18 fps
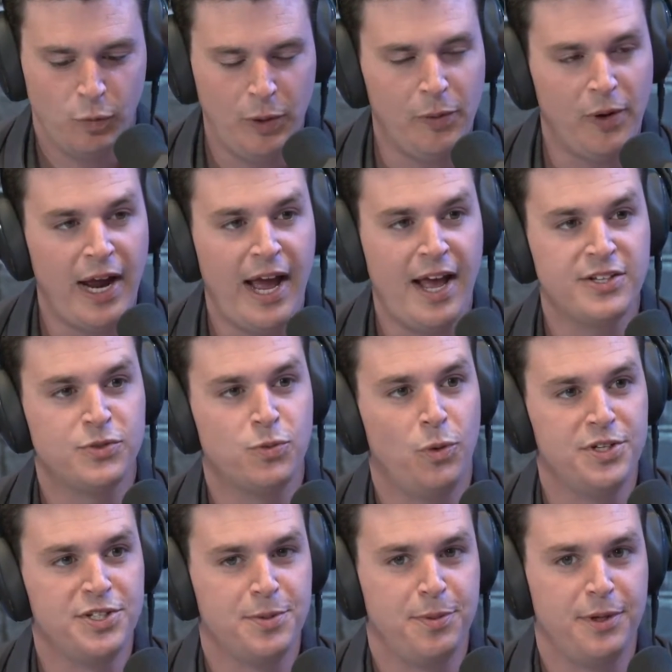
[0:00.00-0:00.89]
we were asked
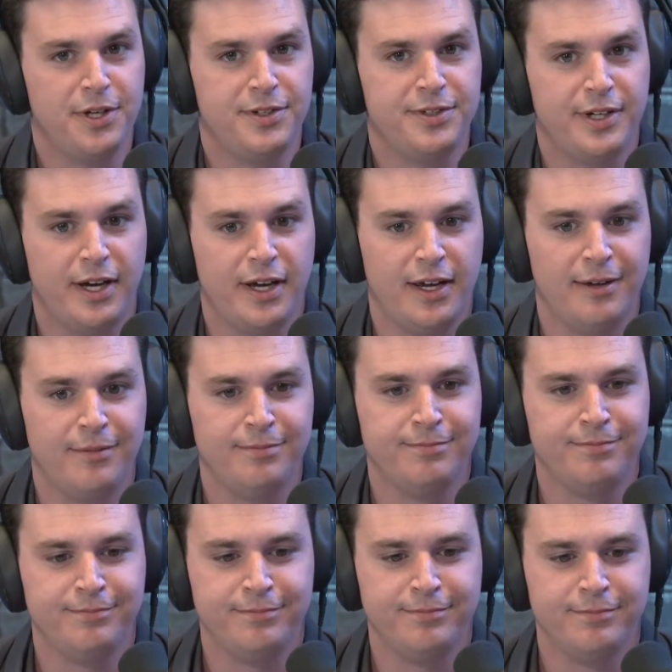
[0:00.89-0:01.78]
once upon a
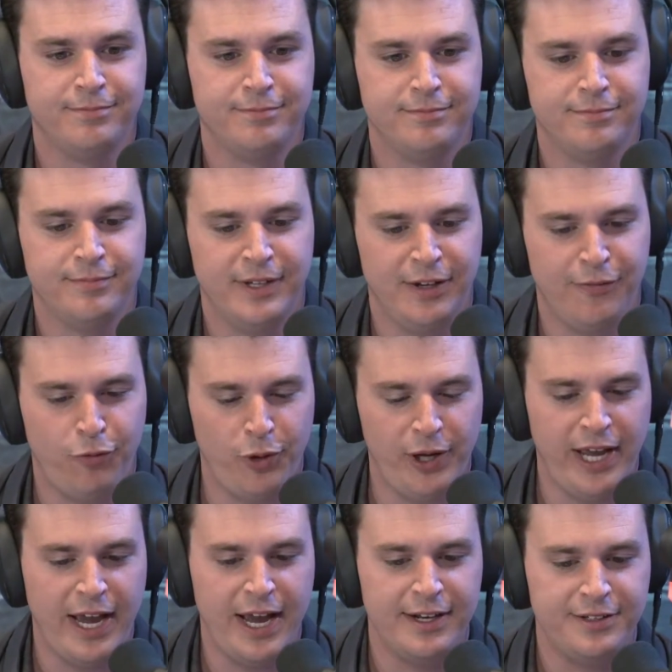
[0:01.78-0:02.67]
time if
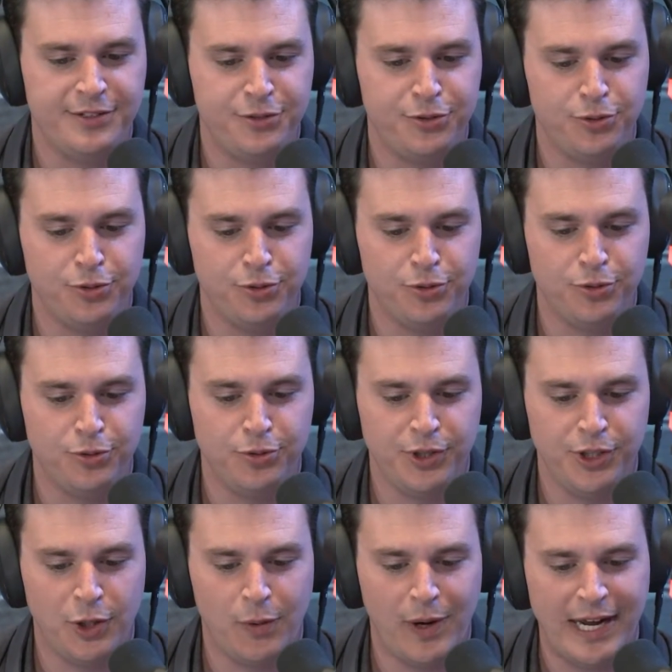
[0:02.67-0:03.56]
we had to,
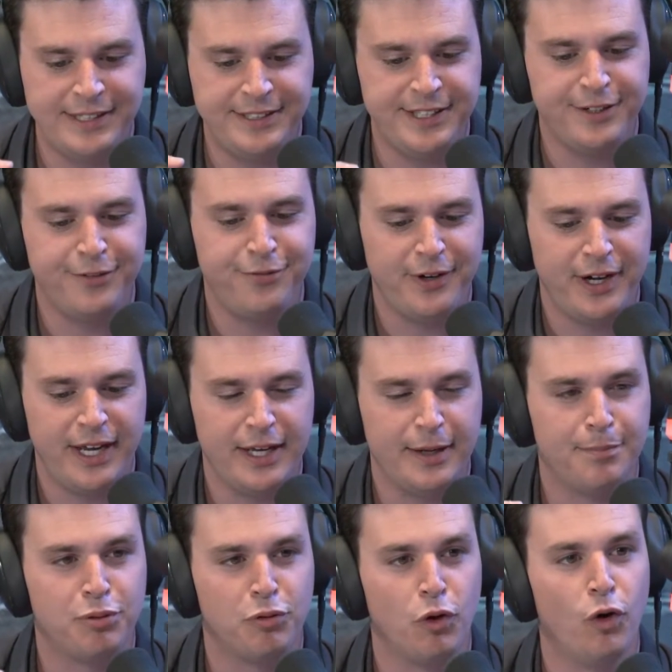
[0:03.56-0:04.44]
you know, identify
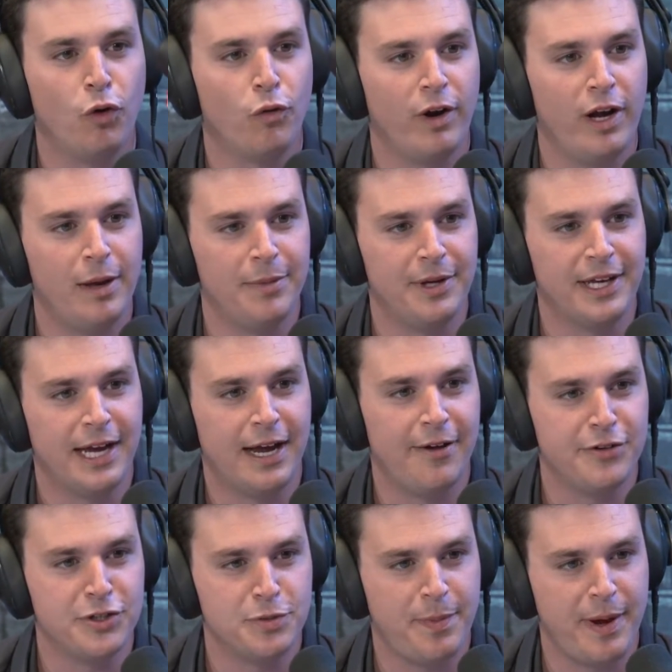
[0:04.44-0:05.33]
a program in
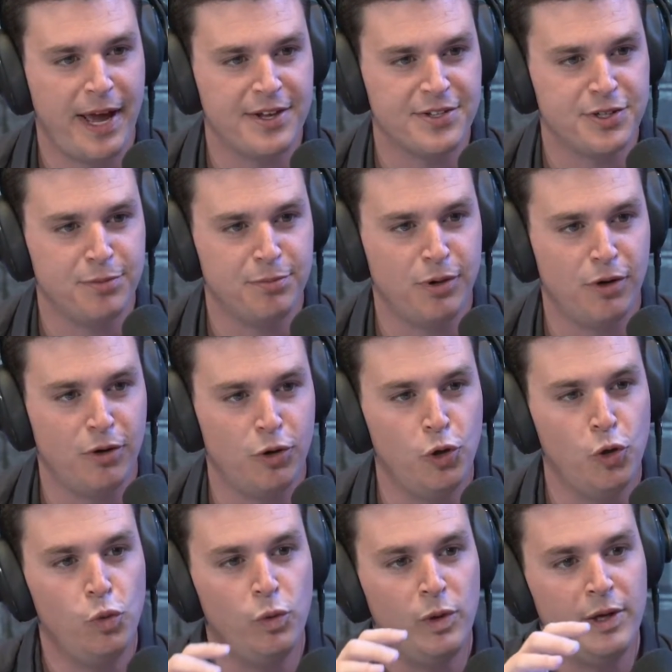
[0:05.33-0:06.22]
college basketball,
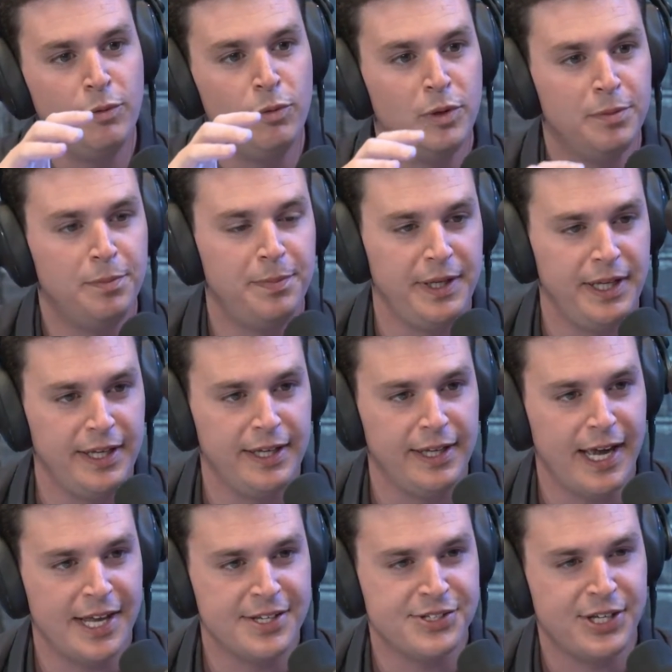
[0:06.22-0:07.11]
who we would
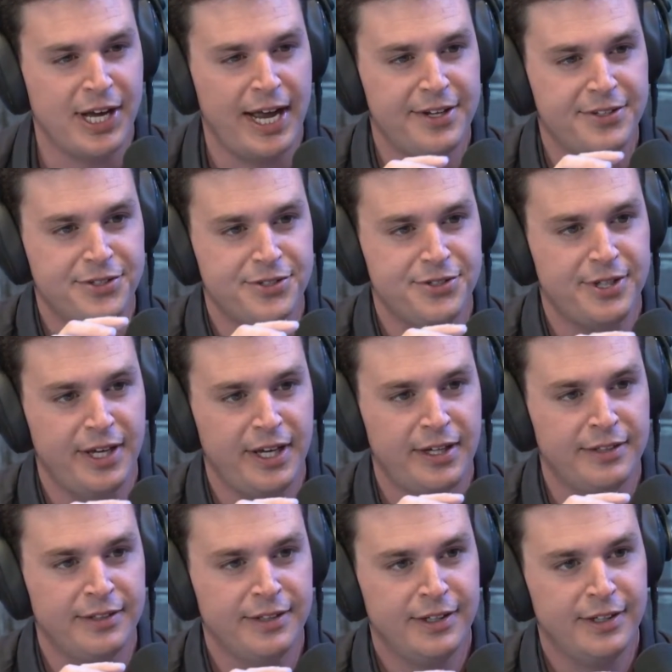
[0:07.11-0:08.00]
be as Titus and
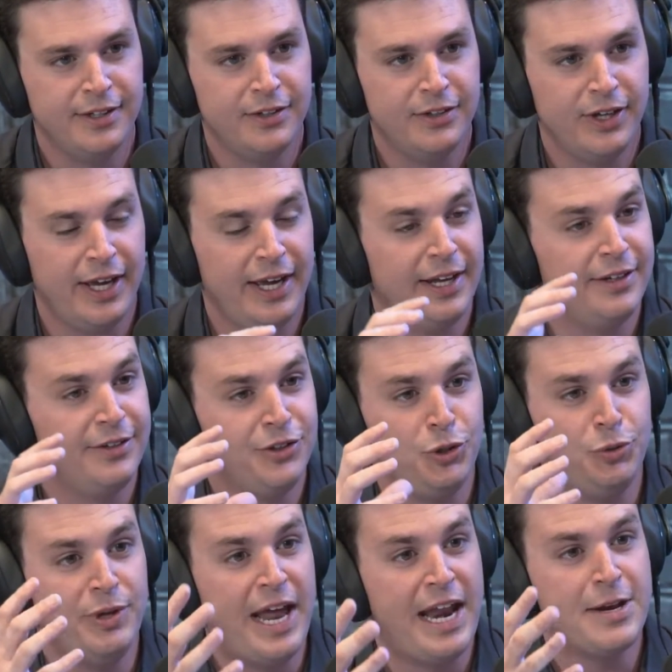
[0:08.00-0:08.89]
Tate and
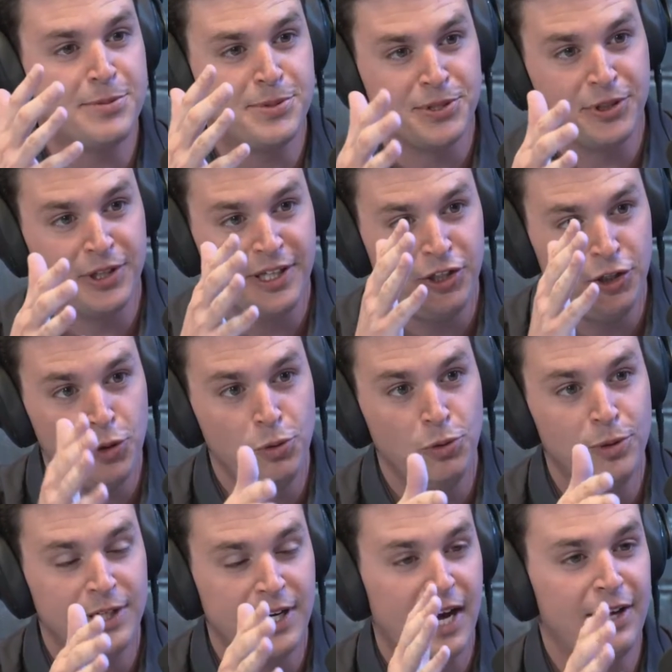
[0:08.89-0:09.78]
unanimously,
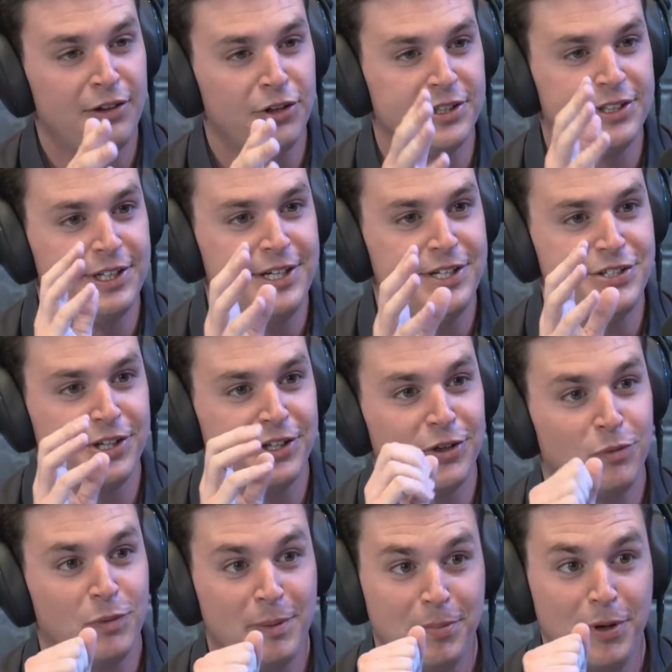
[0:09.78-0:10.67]
you and I looked at each
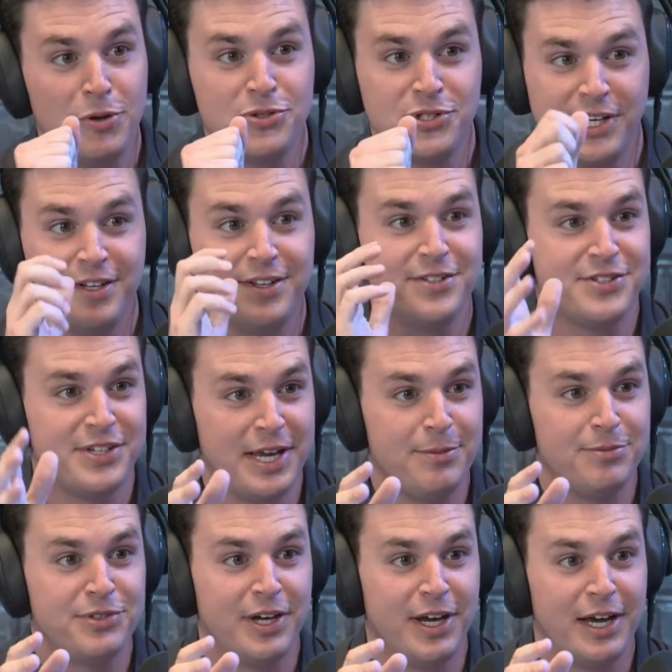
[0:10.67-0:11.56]
other and we both said at the
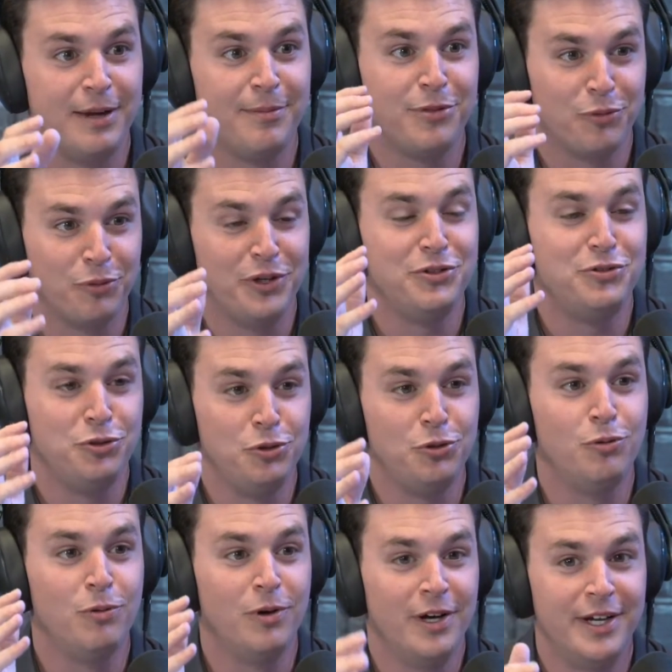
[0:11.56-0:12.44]
same time, three,
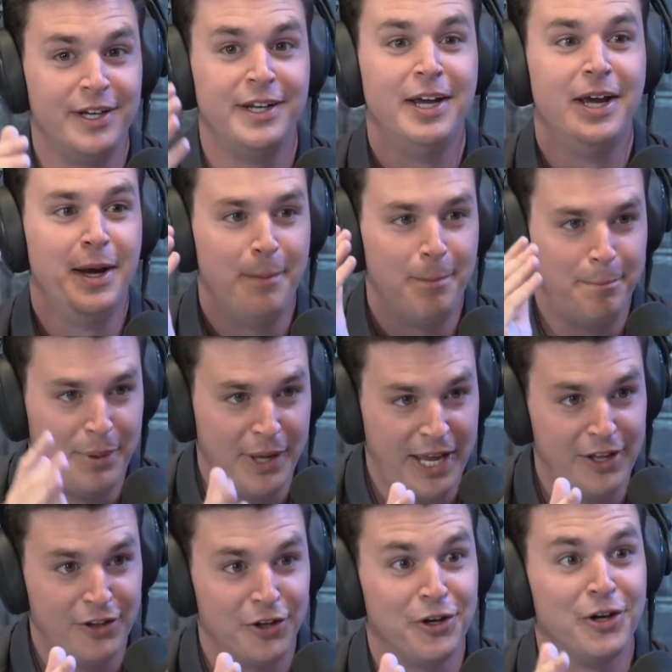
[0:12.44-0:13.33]
two, one,
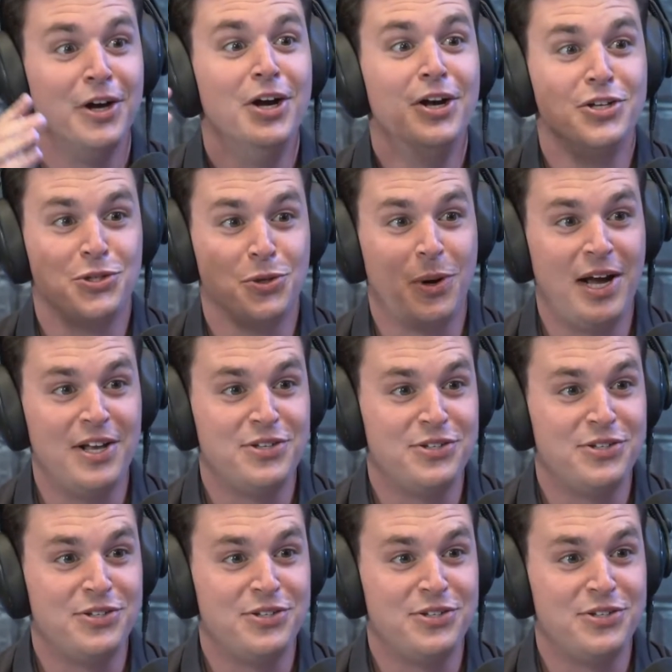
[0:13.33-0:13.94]
Baylor. so I